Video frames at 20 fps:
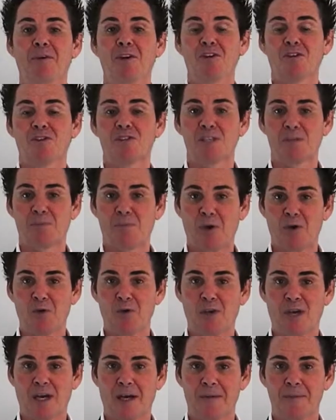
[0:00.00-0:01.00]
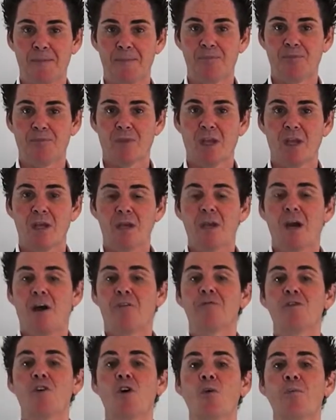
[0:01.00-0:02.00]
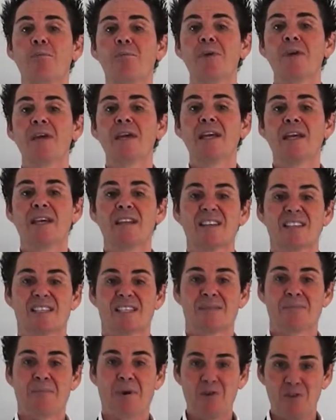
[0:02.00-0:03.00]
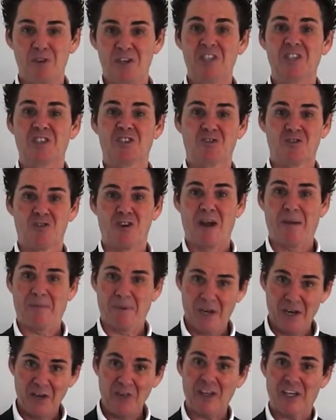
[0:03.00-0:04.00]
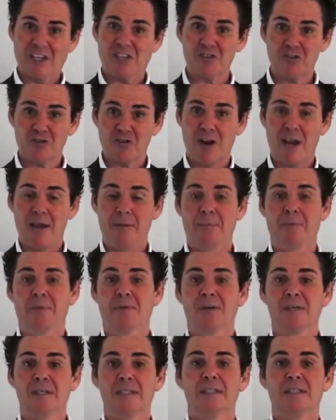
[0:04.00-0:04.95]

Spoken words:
non-smoker, of not being in the smoking trap, you know, that trap,